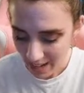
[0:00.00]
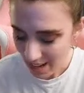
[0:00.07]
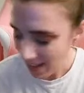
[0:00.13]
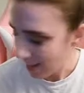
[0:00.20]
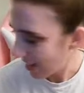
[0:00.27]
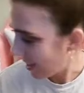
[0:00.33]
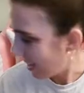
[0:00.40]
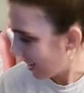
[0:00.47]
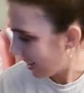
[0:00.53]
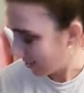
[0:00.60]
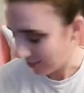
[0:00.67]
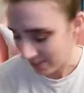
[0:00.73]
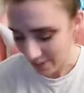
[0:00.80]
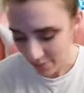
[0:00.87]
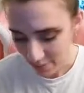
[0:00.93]
Wow,
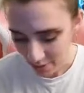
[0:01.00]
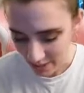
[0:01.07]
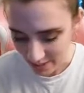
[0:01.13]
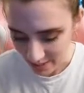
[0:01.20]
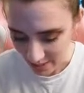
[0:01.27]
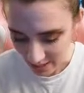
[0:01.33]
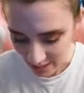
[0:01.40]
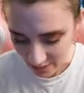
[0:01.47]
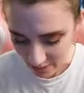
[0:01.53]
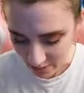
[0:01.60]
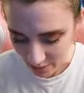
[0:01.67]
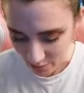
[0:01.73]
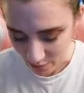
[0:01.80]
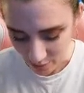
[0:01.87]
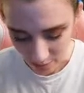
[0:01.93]
someone got
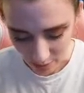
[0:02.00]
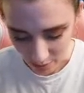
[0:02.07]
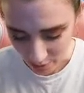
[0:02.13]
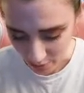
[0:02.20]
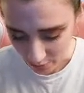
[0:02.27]
her